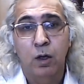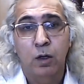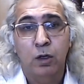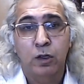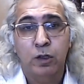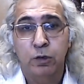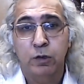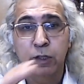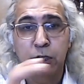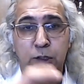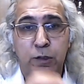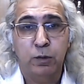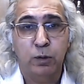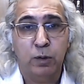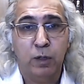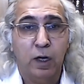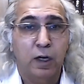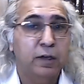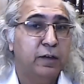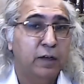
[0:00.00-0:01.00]
you need to
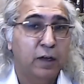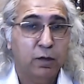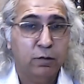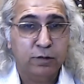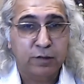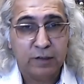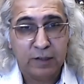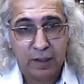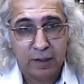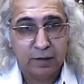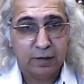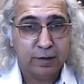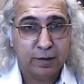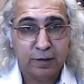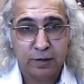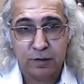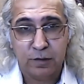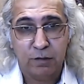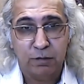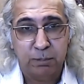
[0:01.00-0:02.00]
cut down
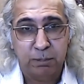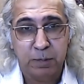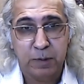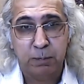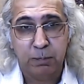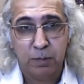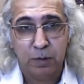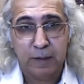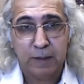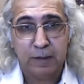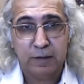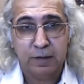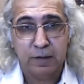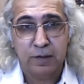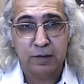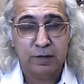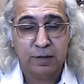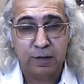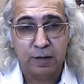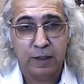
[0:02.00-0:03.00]
salaries of people in
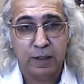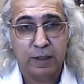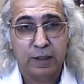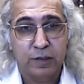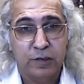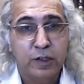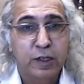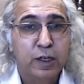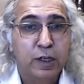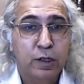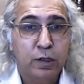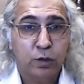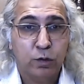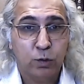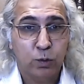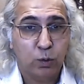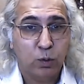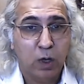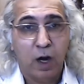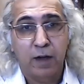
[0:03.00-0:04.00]
this range.
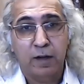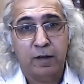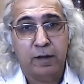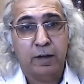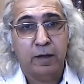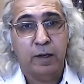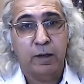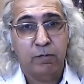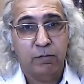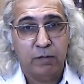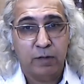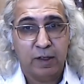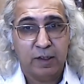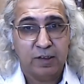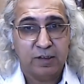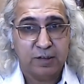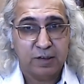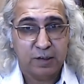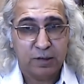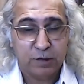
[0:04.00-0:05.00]
You can't give
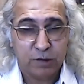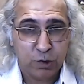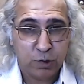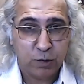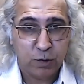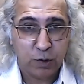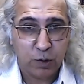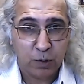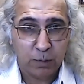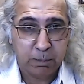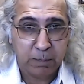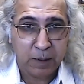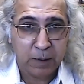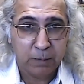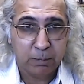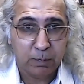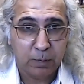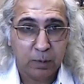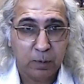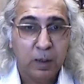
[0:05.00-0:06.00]
raises to your
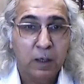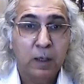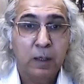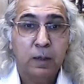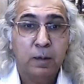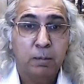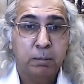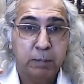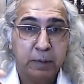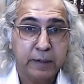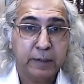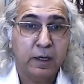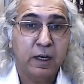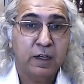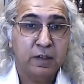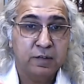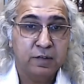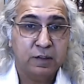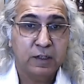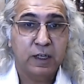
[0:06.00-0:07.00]
people,
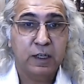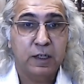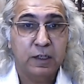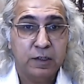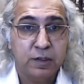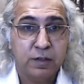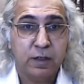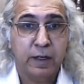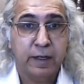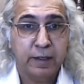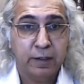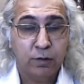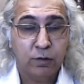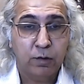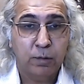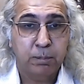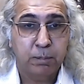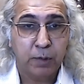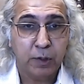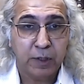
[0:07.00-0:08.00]
because they are trying
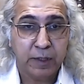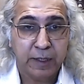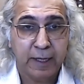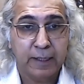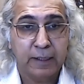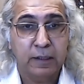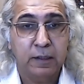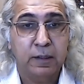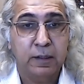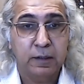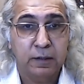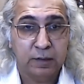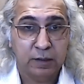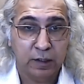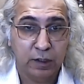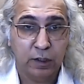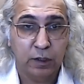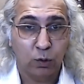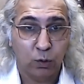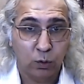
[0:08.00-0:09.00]
to protect
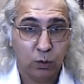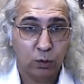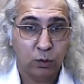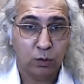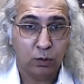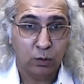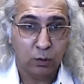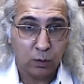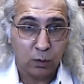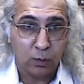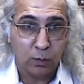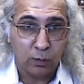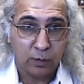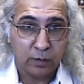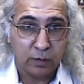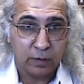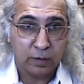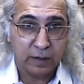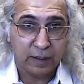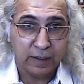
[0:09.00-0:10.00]
their own
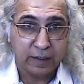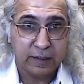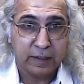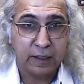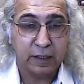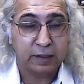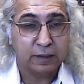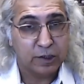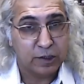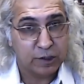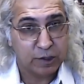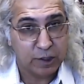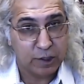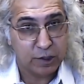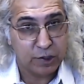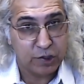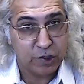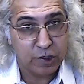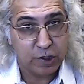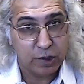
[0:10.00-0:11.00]
loan, right? And that their
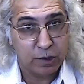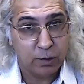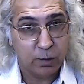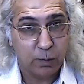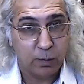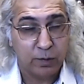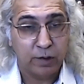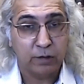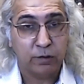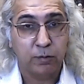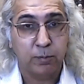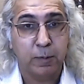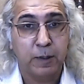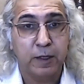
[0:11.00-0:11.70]
shareholders. But